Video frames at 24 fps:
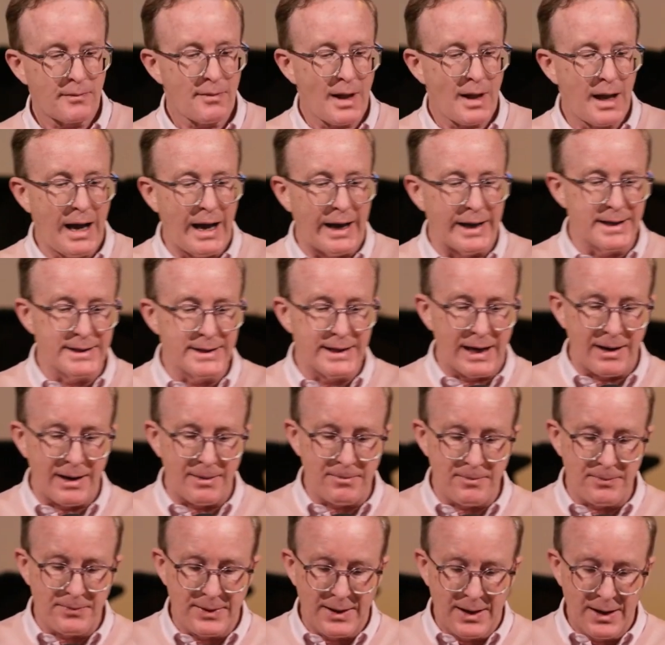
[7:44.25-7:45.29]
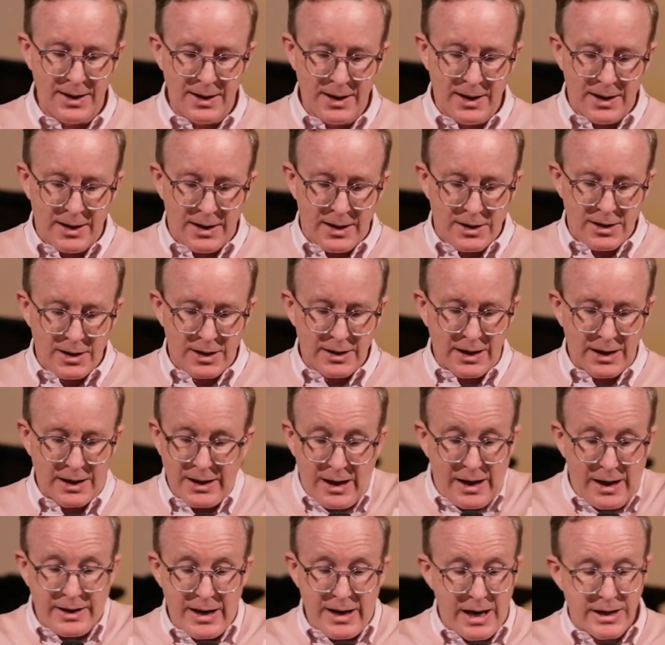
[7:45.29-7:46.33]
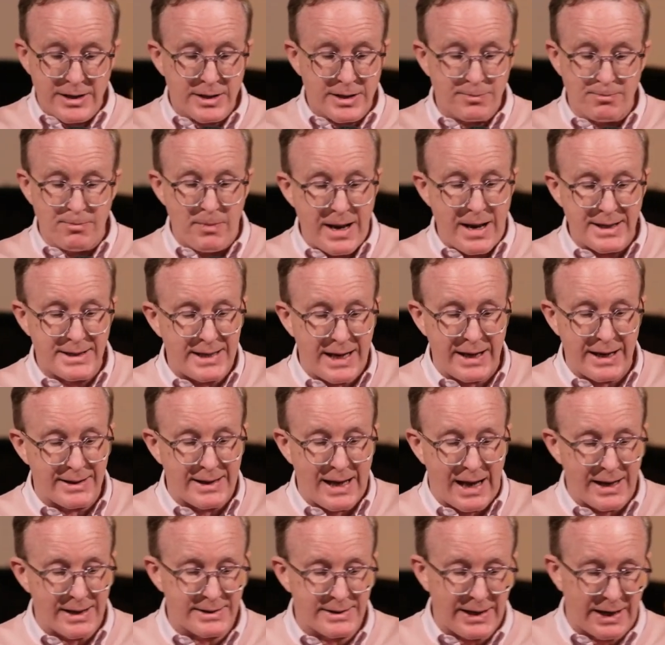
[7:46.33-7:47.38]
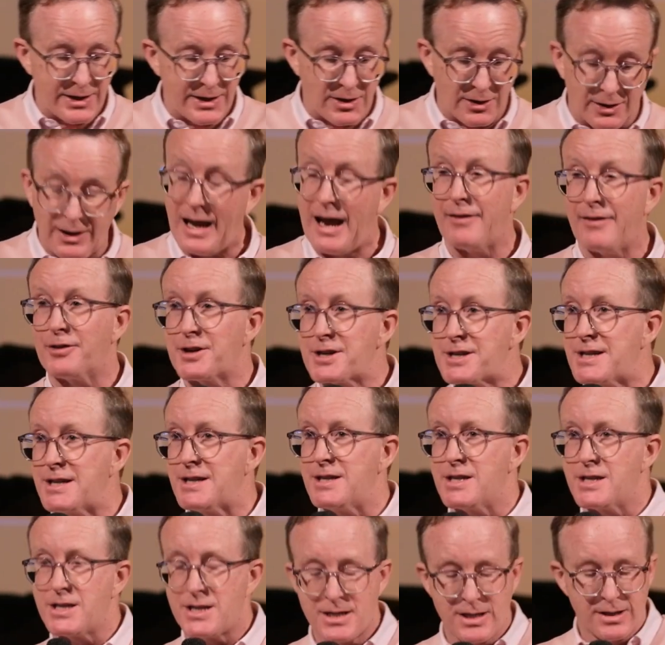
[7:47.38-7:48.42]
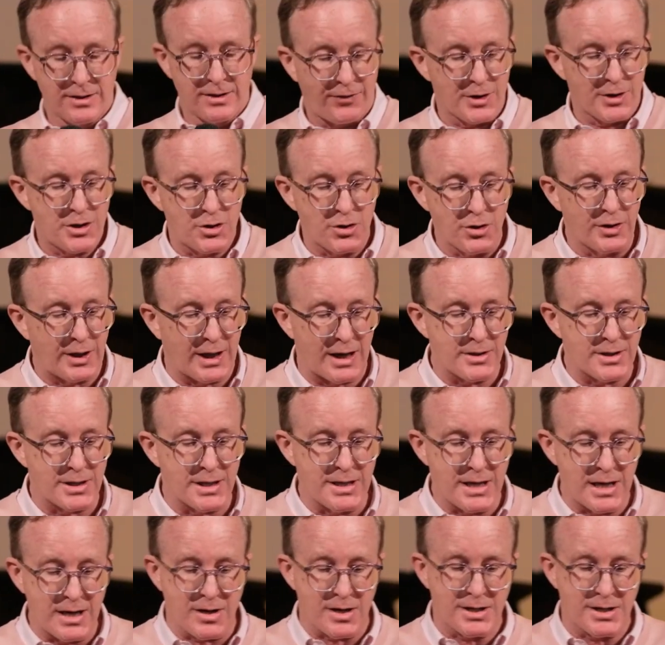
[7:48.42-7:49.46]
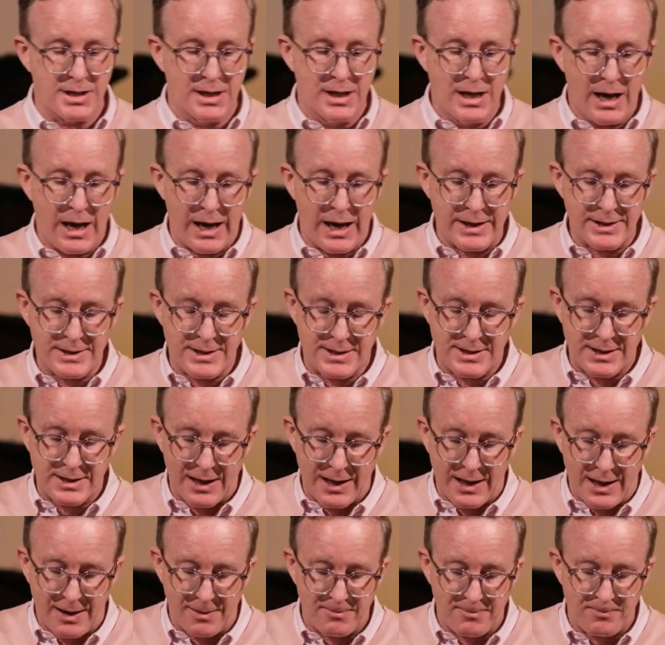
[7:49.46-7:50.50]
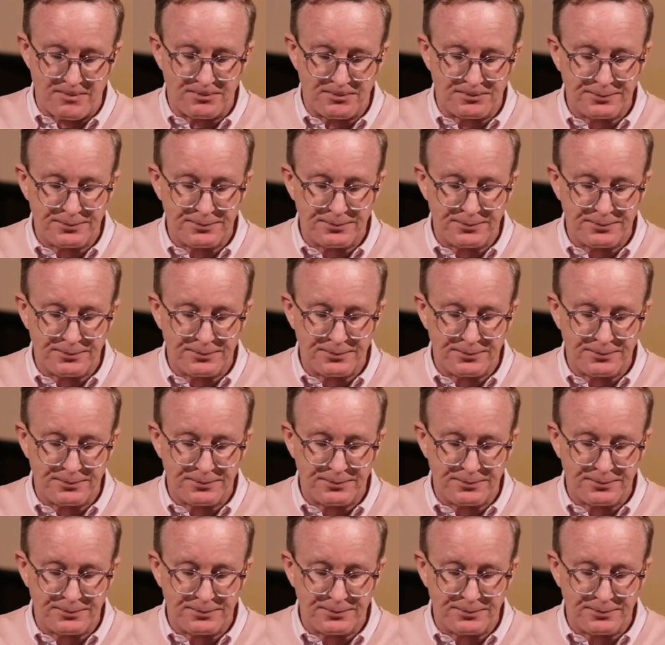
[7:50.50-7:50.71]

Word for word: And um, it's maintained that title ever since for 2,000 years. It's um,